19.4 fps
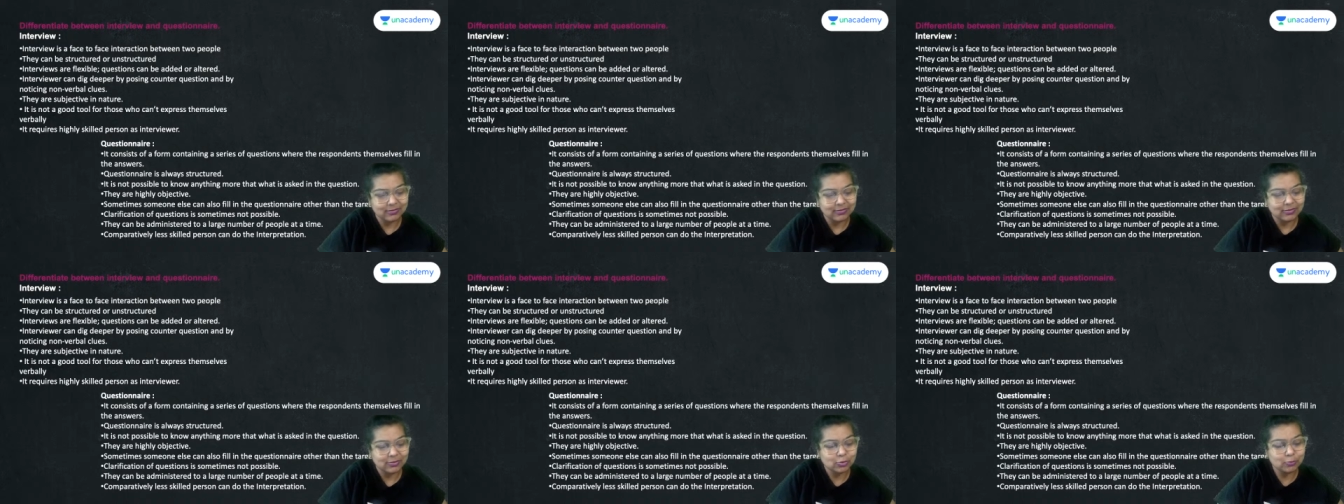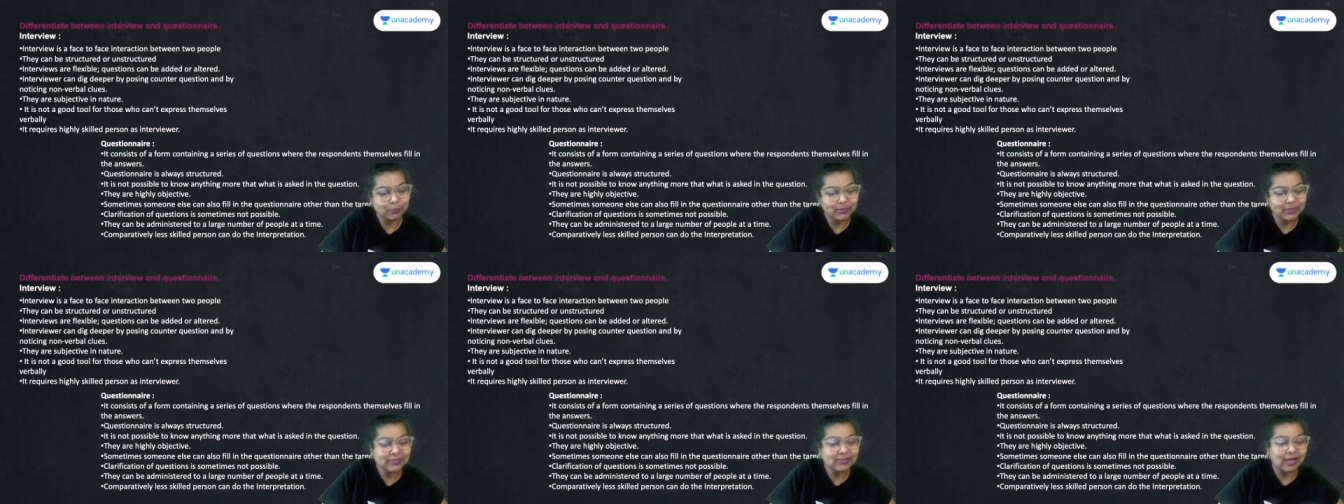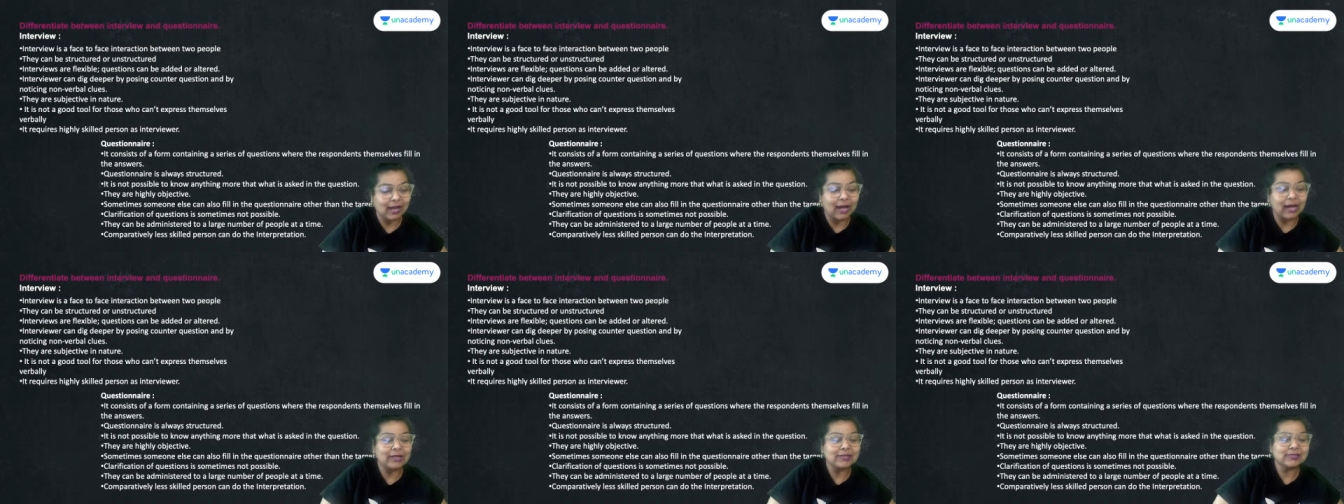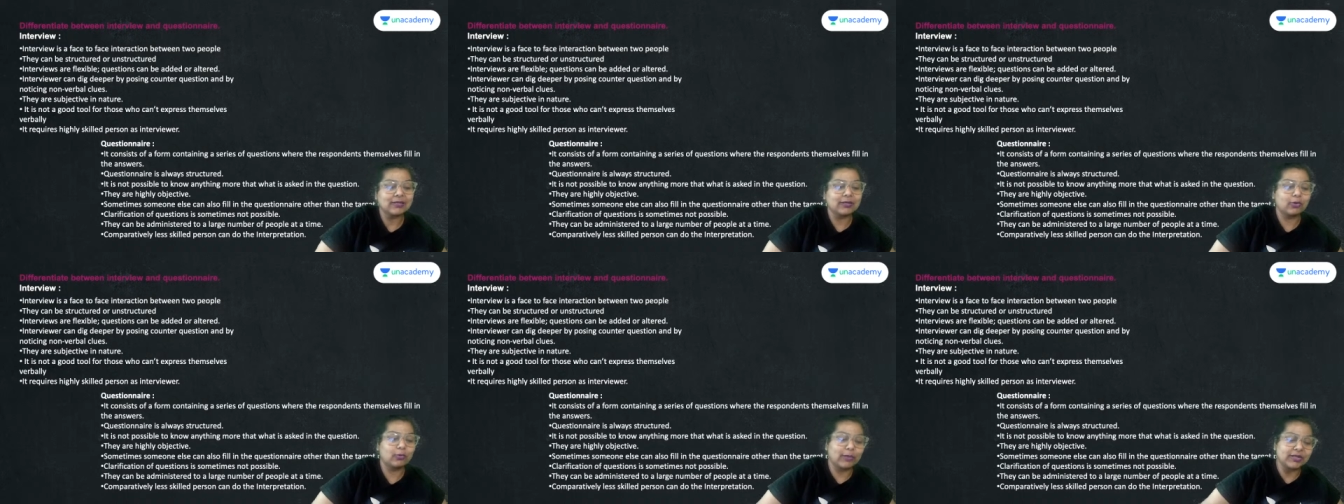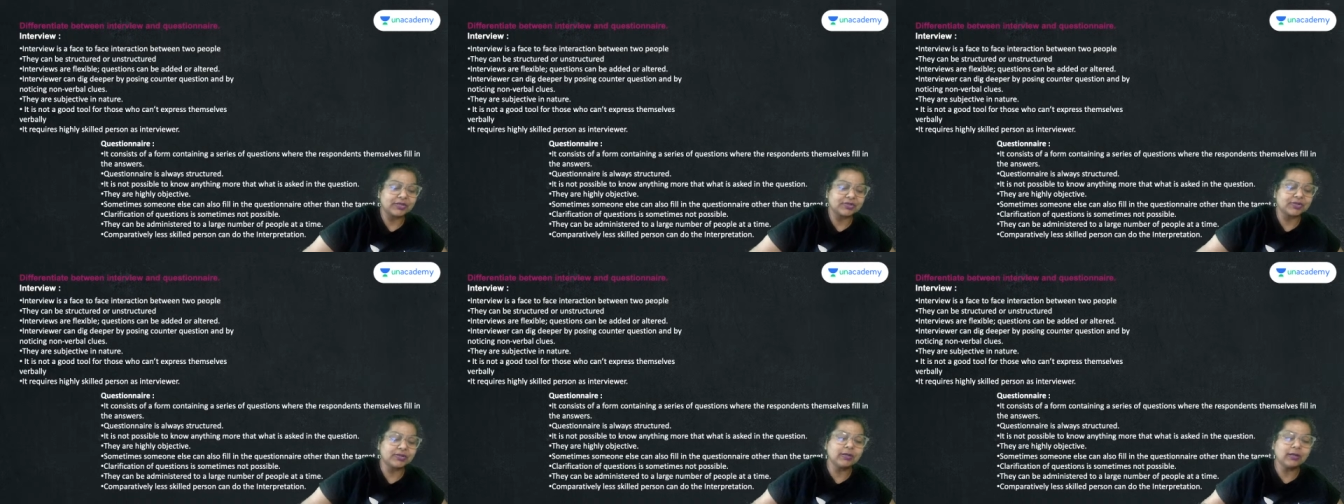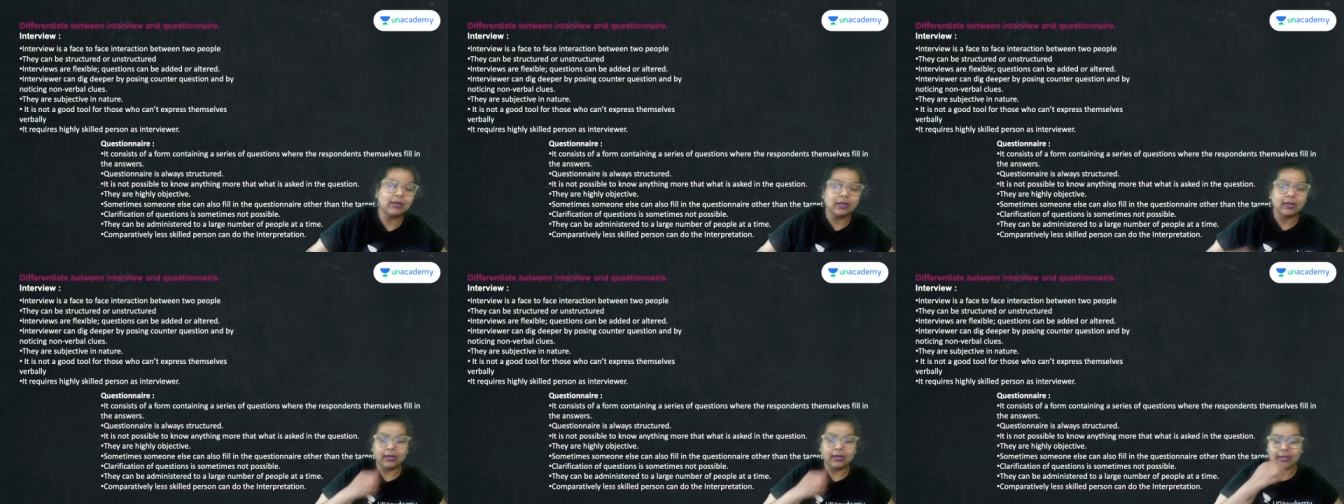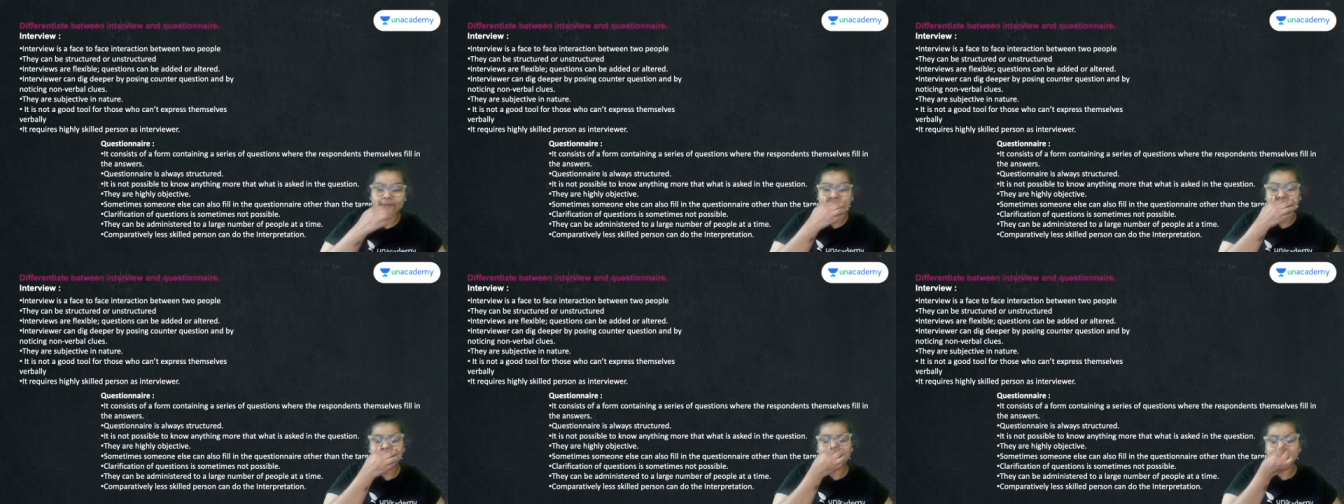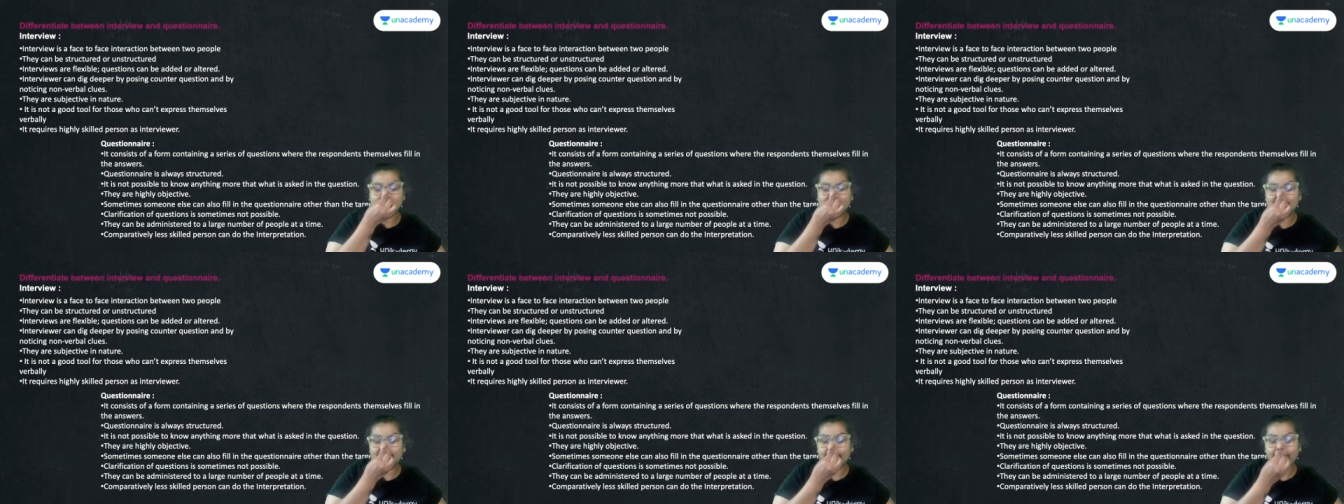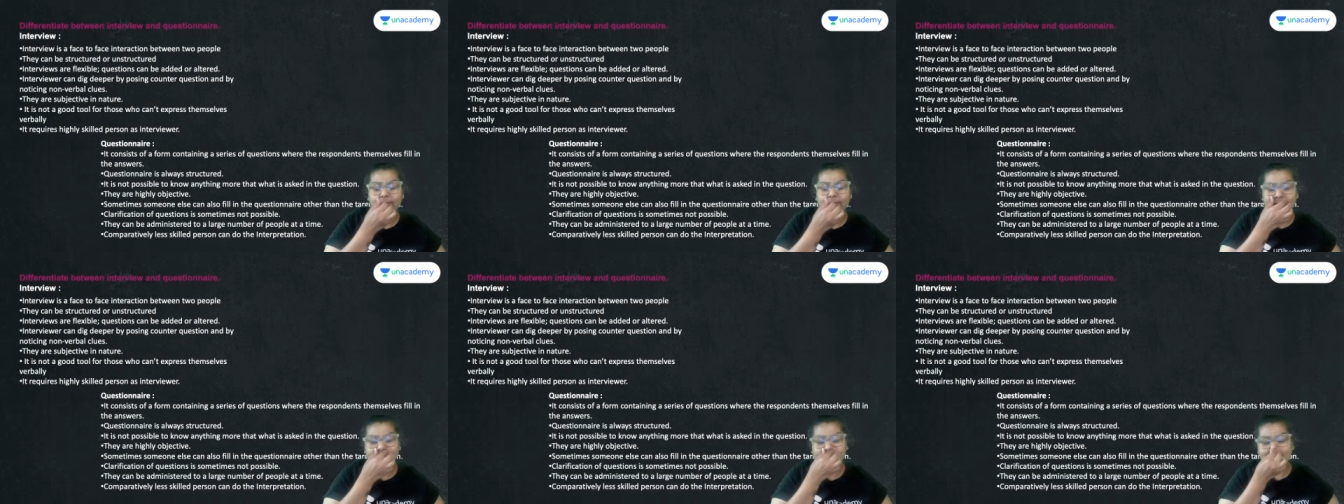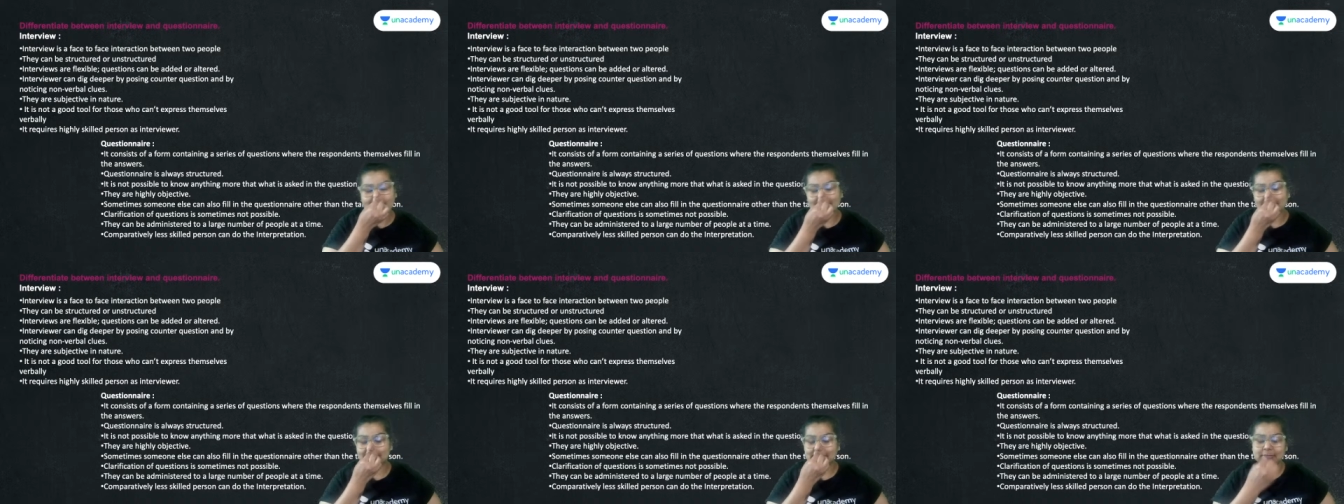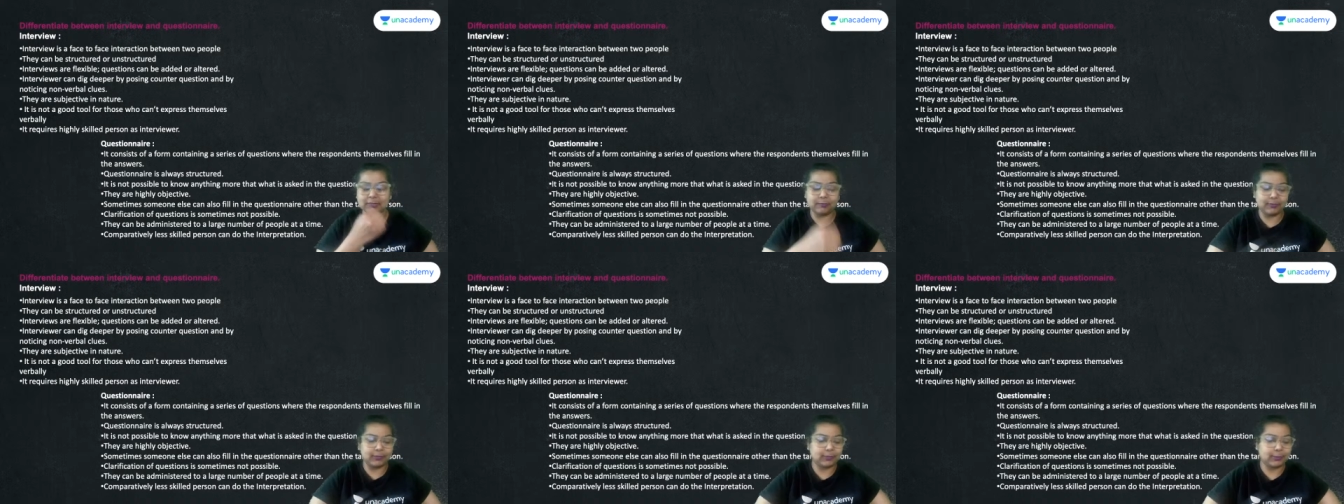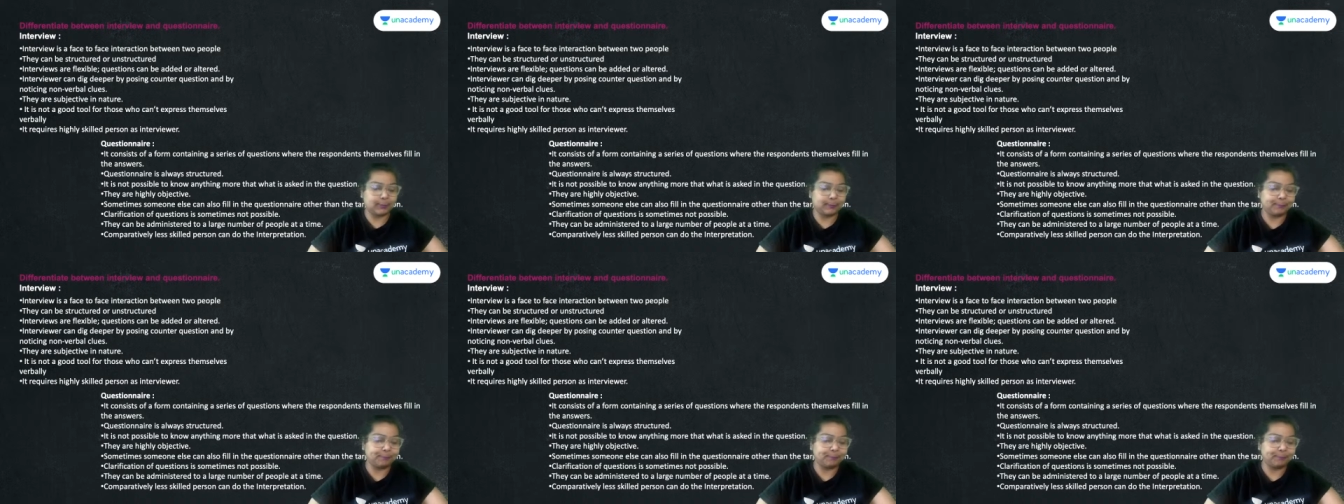So please ask question and I will definitely answer better.